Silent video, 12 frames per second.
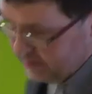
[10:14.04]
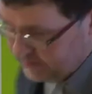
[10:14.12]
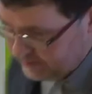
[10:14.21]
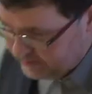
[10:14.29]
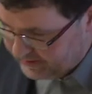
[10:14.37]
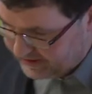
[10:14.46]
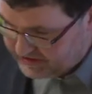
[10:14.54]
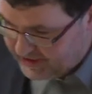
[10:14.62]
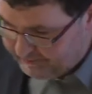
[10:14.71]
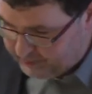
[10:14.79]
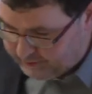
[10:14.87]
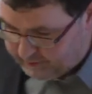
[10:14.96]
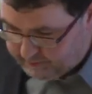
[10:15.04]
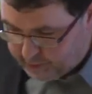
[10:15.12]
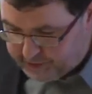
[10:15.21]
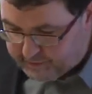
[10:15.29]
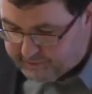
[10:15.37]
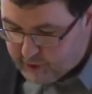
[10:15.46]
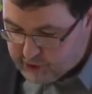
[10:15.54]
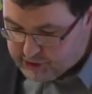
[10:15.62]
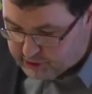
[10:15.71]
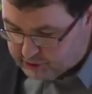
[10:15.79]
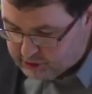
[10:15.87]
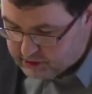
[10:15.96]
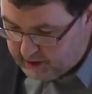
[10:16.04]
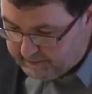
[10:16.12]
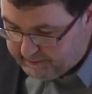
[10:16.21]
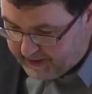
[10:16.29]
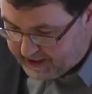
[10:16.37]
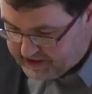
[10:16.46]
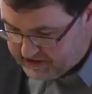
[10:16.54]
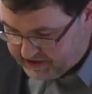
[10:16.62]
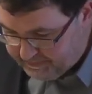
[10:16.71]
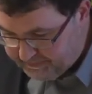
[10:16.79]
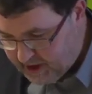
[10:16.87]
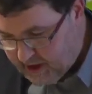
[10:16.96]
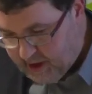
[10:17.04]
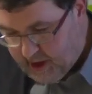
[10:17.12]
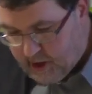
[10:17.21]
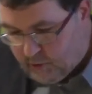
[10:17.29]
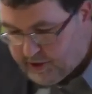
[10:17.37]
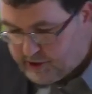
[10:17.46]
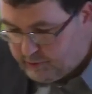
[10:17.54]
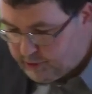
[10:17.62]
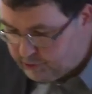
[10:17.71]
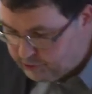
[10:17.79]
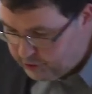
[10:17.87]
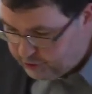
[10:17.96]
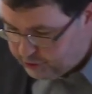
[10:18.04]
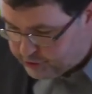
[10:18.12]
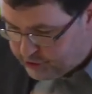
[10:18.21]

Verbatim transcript: uh, an example of a multifunctional complex which would turn your